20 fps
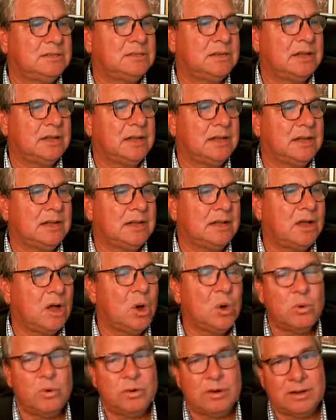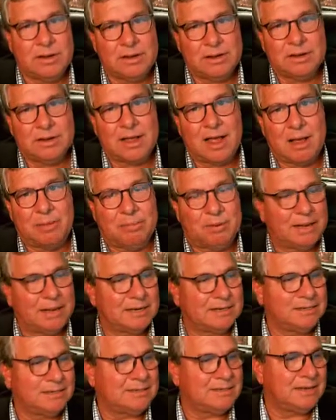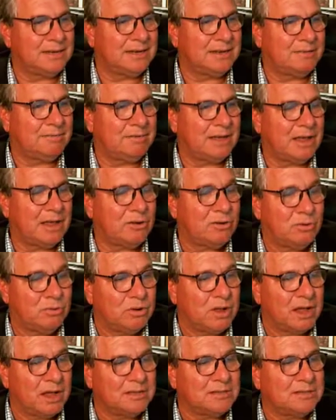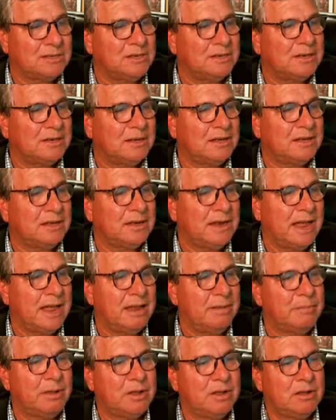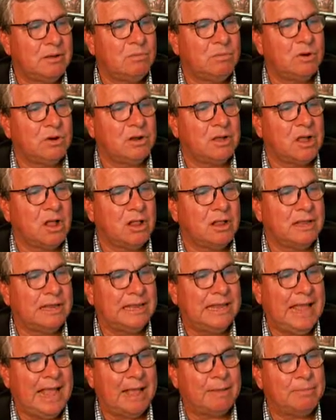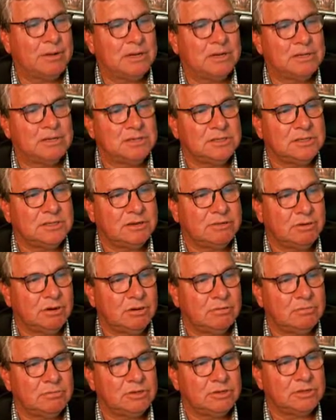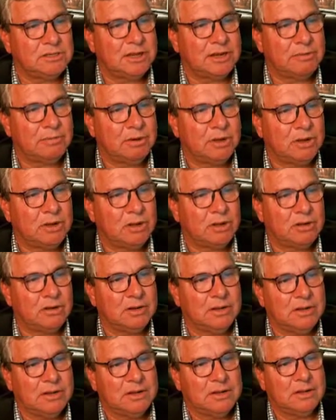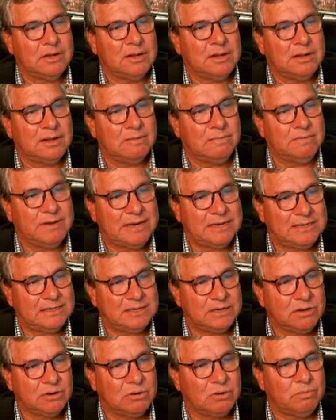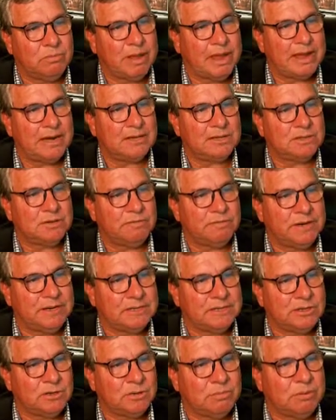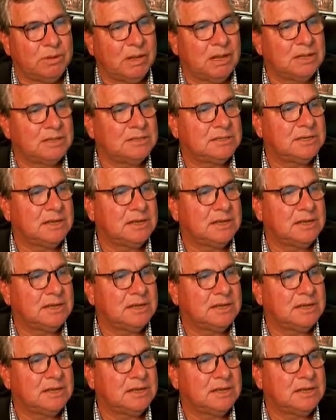own complex value constant name. We're going to call it gamma 0, just like we called V0 minus or V0 plus.